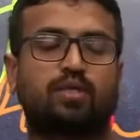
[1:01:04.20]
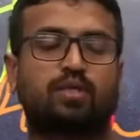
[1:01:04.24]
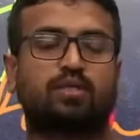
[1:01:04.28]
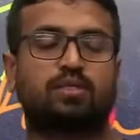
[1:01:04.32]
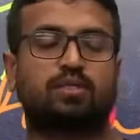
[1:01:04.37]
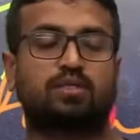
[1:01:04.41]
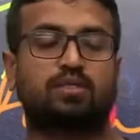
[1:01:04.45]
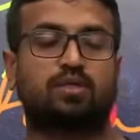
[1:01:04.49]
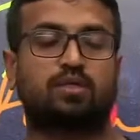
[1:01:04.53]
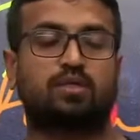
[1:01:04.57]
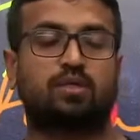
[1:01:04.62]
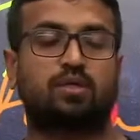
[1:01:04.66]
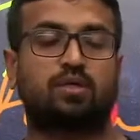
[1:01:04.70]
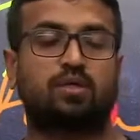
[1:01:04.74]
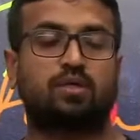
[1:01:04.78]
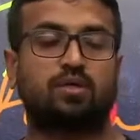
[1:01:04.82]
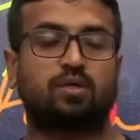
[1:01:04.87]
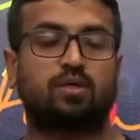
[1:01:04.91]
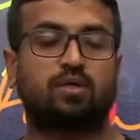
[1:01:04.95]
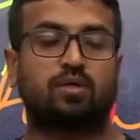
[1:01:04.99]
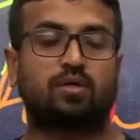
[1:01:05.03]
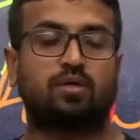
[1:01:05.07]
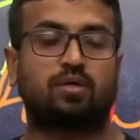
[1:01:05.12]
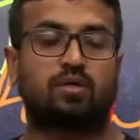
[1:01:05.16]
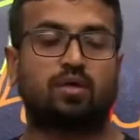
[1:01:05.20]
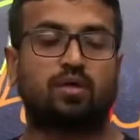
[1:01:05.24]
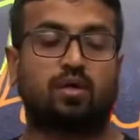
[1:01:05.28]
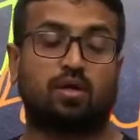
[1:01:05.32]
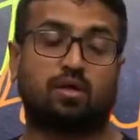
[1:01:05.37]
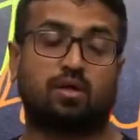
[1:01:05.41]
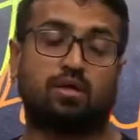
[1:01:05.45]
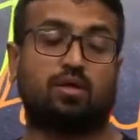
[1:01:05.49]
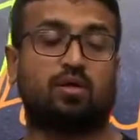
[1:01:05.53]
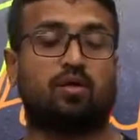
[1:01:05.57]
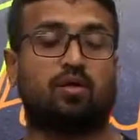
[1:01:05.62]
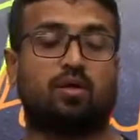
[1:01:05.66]
at this.
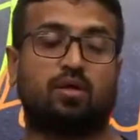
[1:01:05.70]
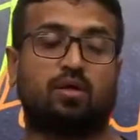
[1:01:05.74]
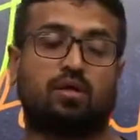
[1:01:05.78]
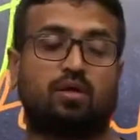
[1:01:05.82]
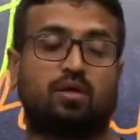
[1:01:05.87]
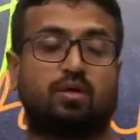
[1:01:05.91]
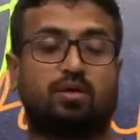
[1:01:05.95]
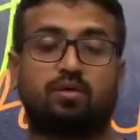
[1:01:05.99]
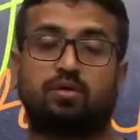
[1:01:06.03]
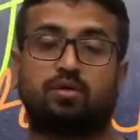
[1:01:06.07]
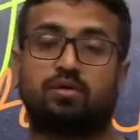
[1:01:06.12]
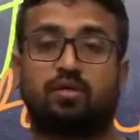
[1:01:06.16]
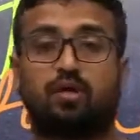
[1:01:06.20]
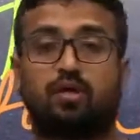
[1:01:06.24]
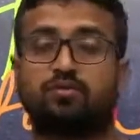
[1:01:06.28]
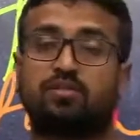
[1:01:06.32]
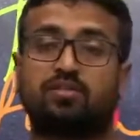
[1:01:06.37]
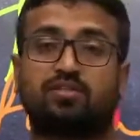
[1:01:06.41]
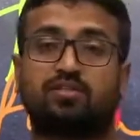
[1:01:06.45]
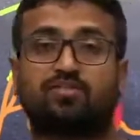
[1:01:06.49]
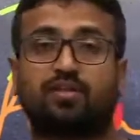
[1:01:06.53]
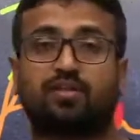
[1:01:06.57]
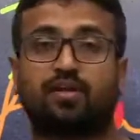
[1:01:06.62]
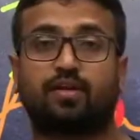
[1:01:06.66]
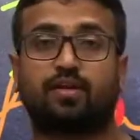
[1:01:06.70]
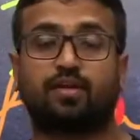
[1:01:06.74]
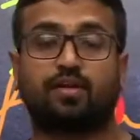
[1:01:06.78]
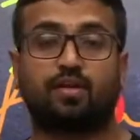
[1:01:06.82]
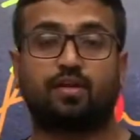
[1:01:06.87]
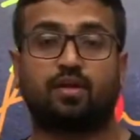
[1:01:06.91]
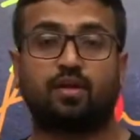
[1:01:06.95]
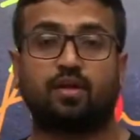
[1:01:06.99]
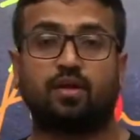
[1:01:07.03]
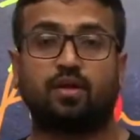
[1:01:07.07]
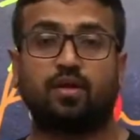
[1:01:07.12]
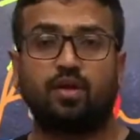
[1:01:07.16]
Now this is fine.
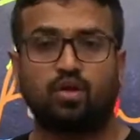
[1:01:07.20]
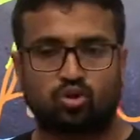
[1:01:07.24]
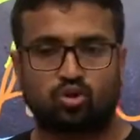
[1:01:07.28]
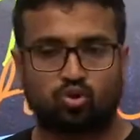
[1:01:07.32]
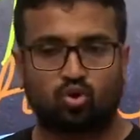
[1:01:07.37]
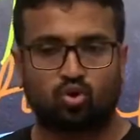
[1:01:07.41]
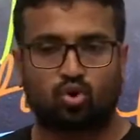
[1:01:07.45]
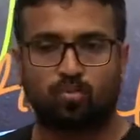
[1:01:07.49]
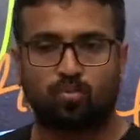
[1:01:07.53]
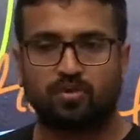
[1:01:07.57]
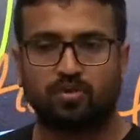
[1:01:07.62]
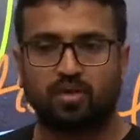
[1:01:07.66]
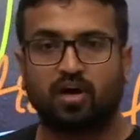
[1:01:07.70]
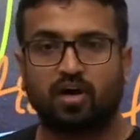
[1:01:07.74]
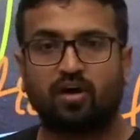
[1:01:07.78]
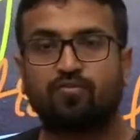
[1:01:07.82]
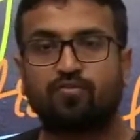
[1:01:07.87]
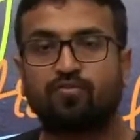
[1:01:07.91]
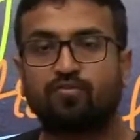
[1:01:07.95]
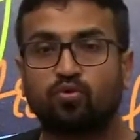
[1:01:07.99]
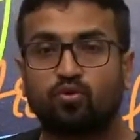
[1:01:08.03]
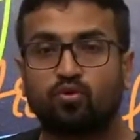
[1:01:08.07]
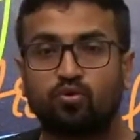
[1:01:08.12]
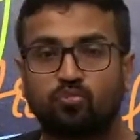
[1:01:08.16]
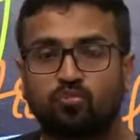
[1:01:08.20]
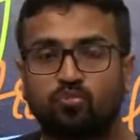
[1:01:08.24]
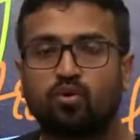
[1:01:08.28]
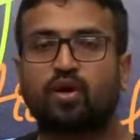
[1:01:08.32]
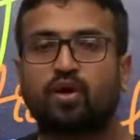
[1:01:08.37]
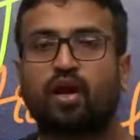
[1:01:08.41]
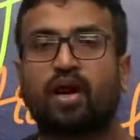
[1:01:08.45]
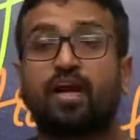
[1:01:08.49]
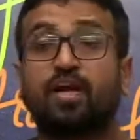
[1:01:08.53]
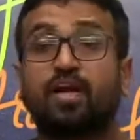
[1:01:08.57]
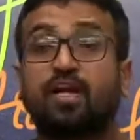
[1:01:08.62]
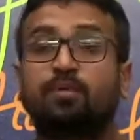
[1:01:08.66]
Show me a few
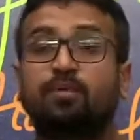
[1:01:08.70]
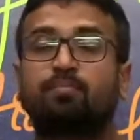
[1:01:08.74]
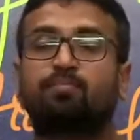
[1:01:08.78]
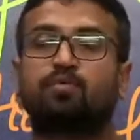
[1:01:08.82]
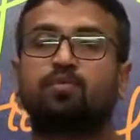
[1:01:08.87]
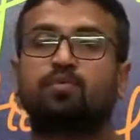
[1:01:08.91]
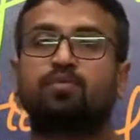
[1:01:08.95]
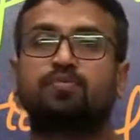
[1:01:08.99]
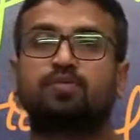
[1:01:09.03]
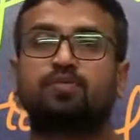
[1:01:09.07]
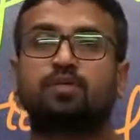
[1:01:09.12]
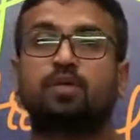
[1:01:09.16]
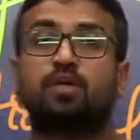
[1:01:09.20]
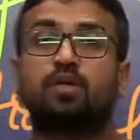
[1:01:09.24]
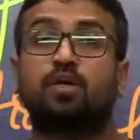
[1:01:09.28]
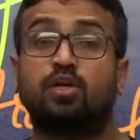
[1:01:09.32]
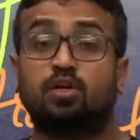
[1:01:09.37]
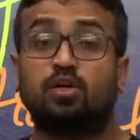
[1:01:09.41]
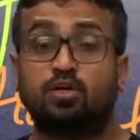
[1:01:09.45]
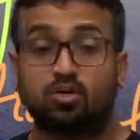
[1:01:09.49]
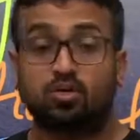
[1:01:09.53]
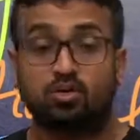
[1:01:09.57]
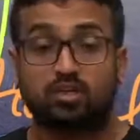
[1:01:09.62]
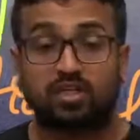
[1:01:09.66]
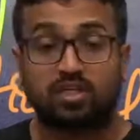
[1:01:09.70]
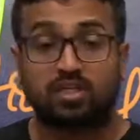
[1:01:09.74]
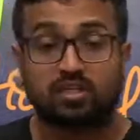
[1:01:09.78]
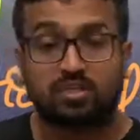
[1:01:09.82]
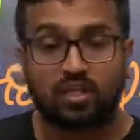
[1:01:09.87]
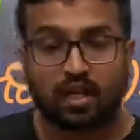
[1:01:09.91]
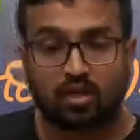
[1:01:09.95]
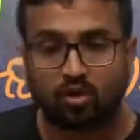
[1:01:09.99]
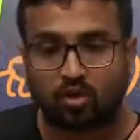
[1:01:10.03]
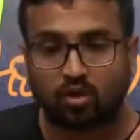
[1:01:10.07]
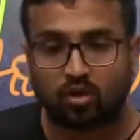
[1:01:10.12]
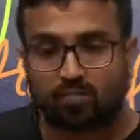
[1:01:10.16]
more ID proofs. So these
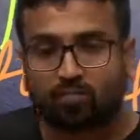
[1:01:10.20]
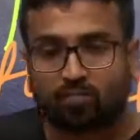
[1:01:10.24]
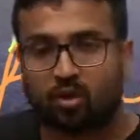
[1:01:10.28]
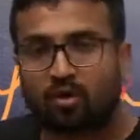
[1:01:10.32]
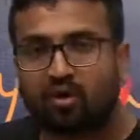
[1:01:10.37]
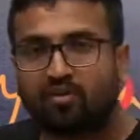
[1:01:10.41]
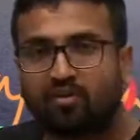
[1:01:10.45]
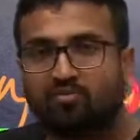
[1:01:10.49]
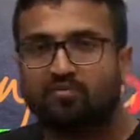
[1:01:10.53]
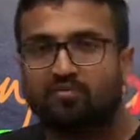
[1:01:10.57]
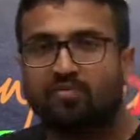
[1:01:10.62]
are your bona